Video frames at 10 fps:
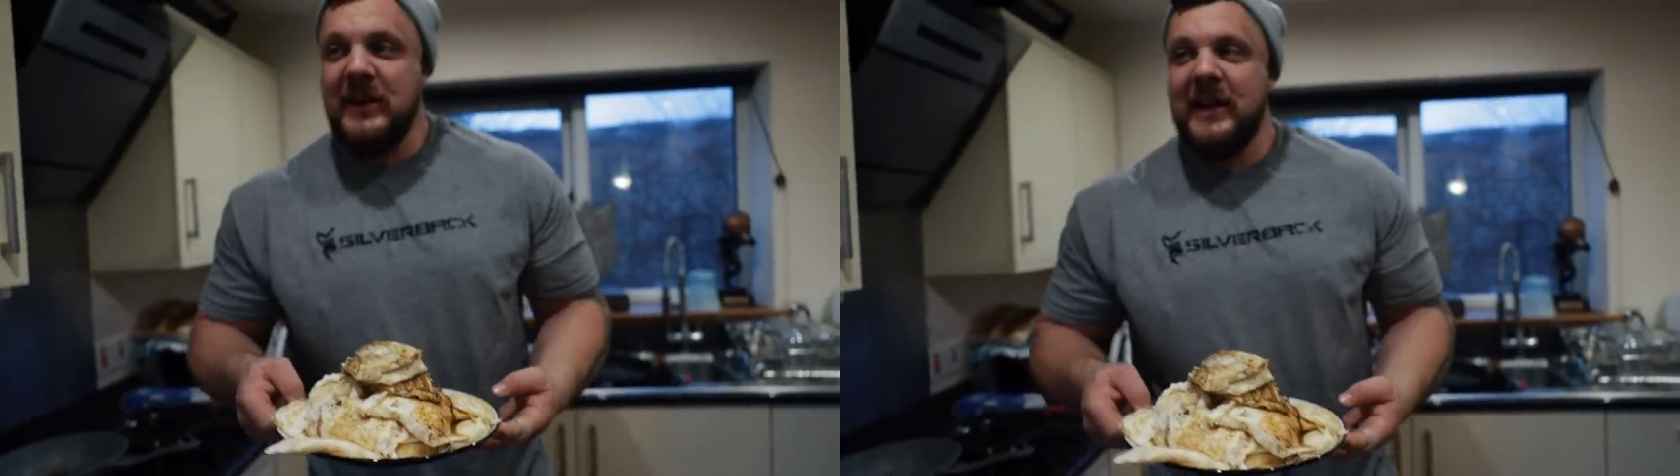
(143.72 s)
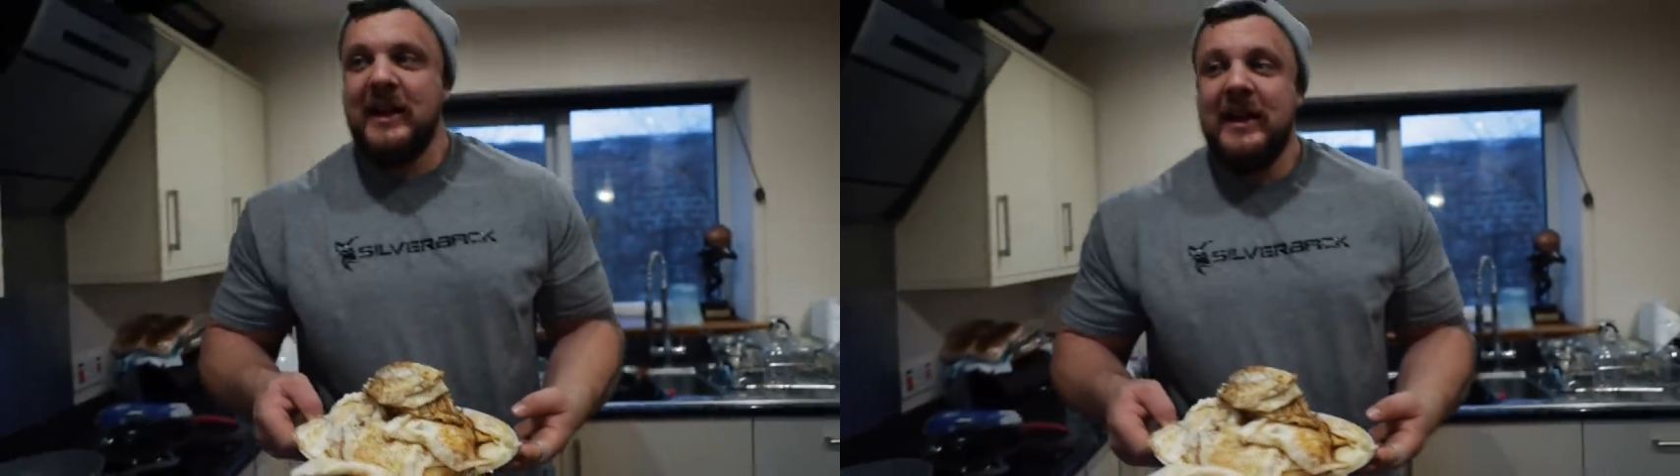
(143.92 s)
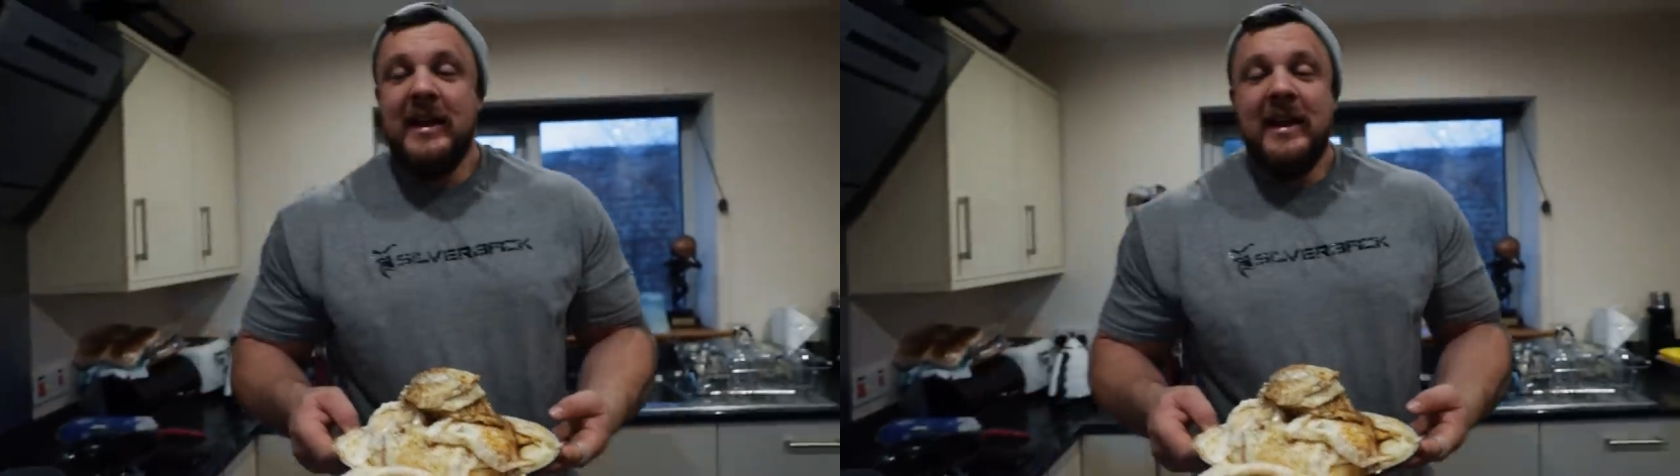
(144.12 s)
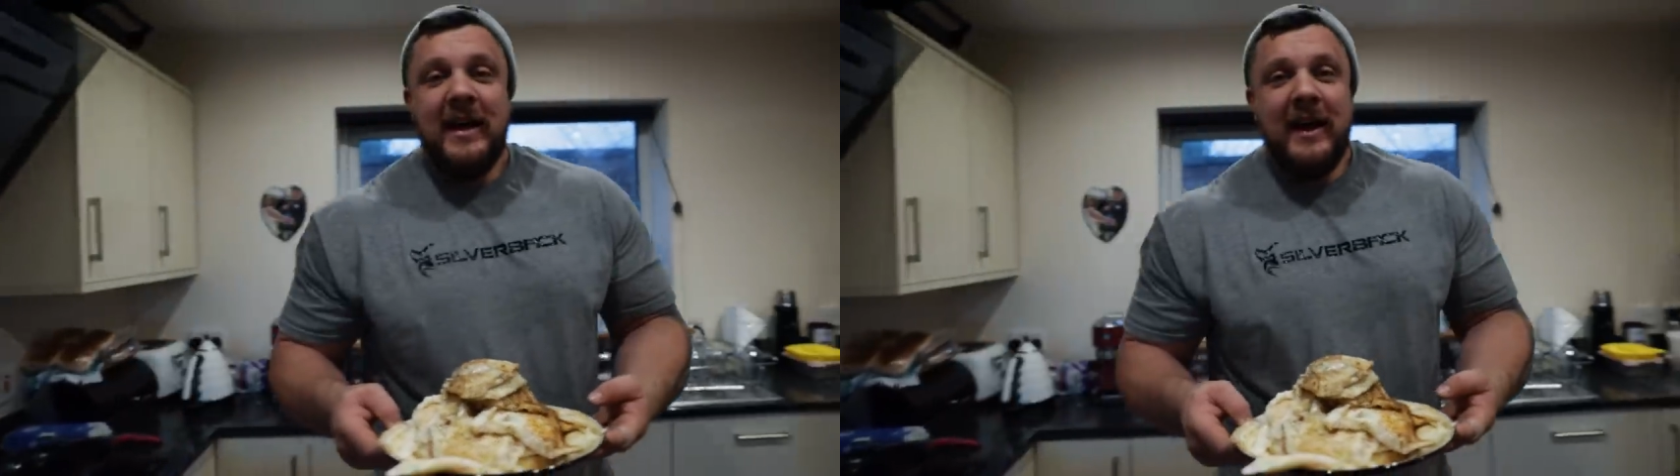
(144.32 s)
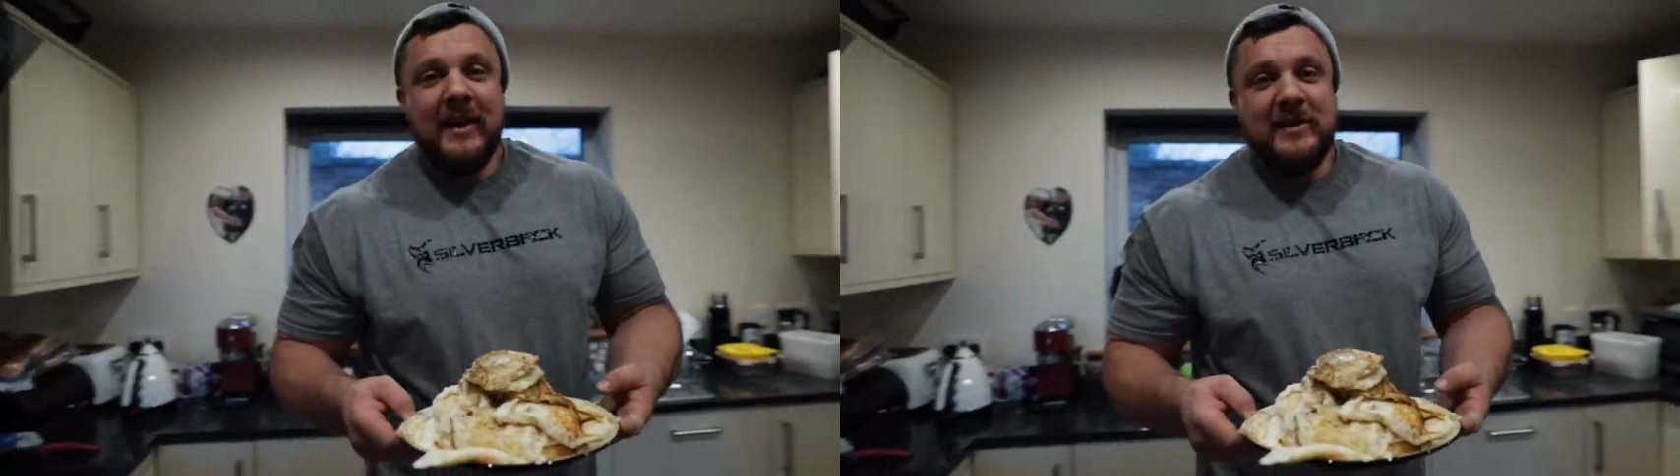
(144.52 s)
gonna,
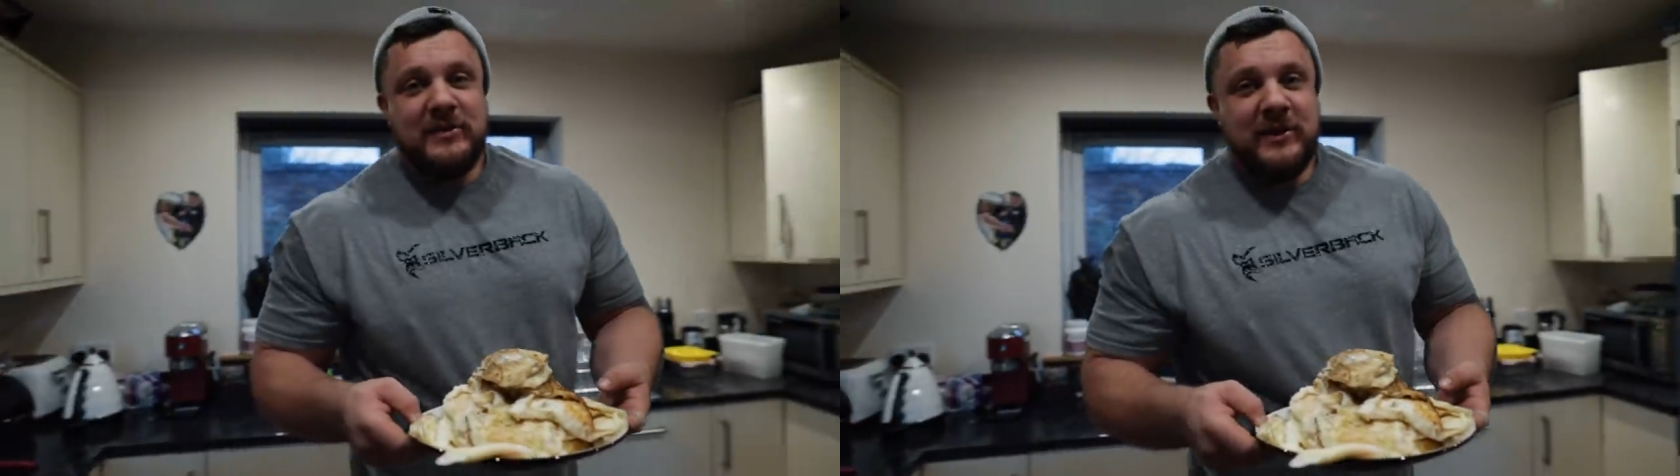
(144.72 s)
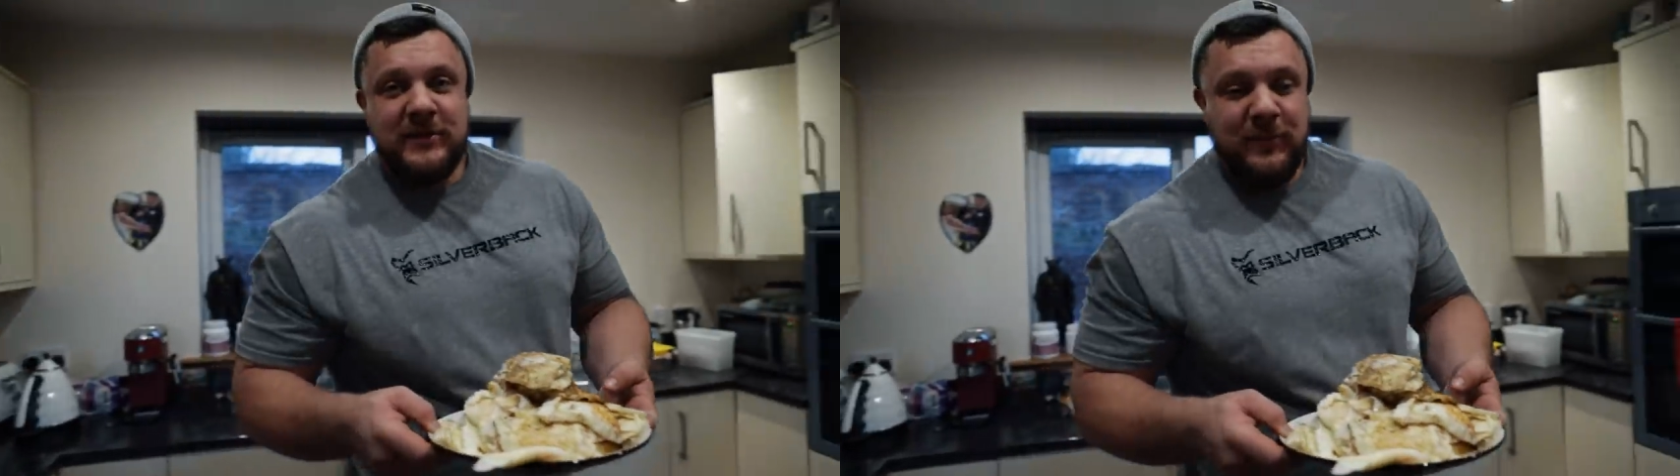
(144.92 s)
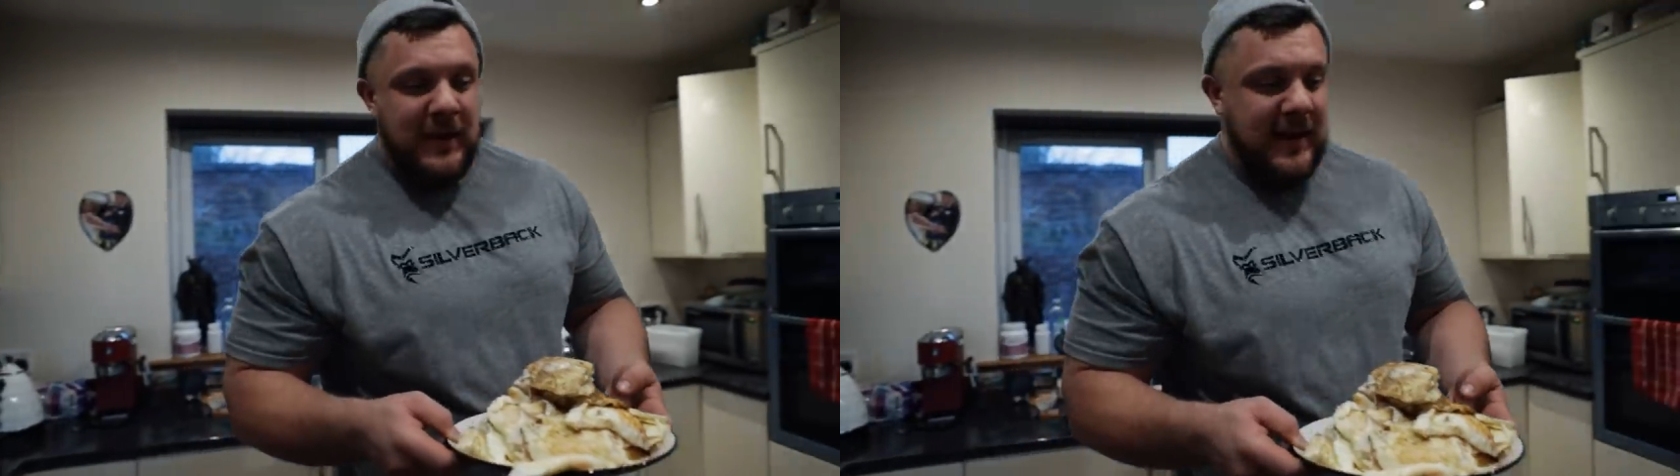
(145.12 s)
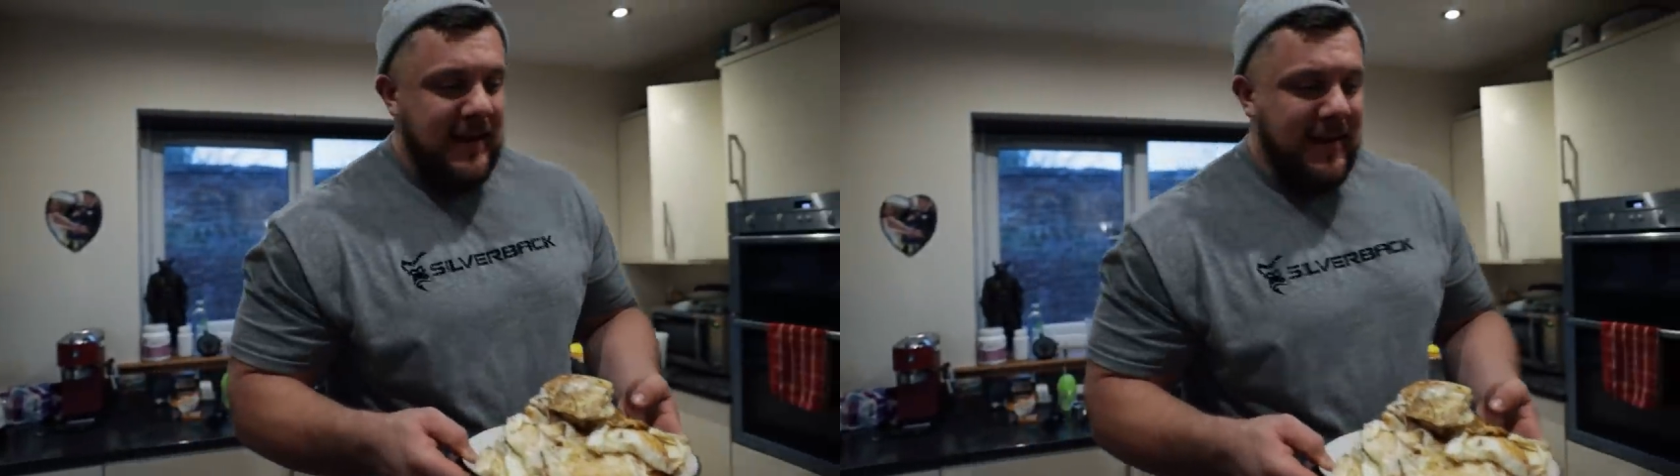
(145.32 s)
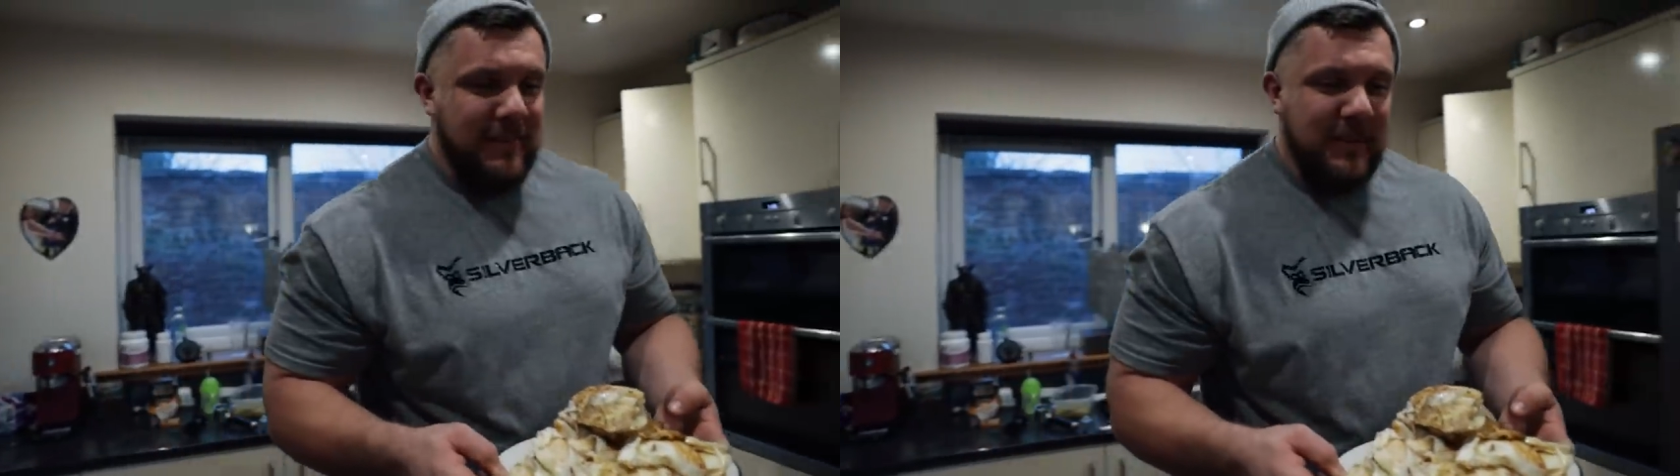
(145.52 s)
Harry's just waking
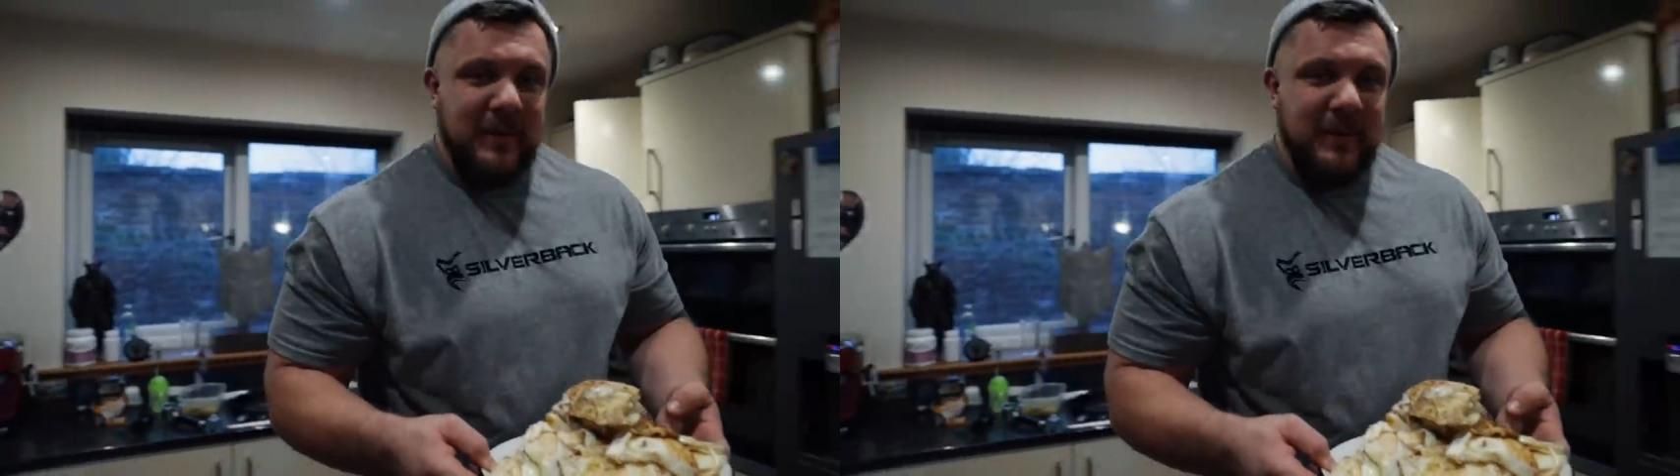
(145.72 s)
up